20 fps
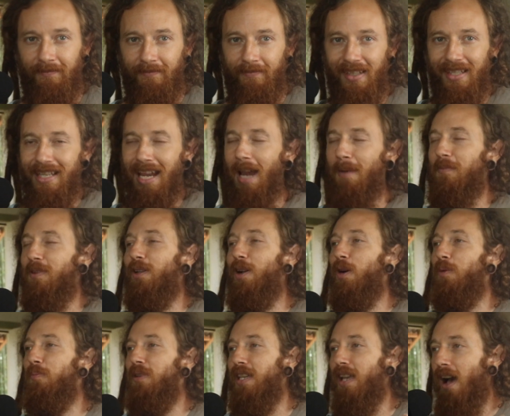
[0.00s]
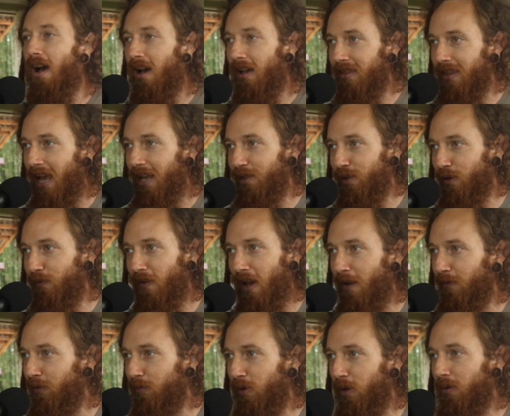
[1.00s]
It's time to go beyond that
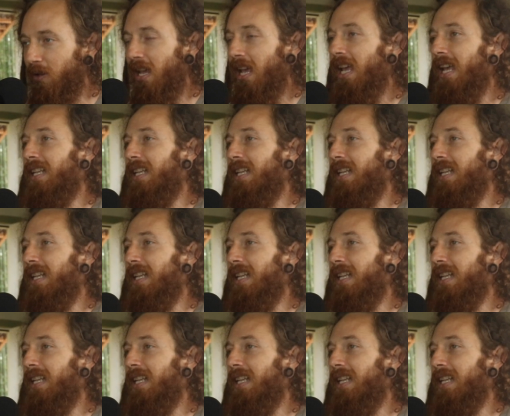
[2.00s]
survival mode.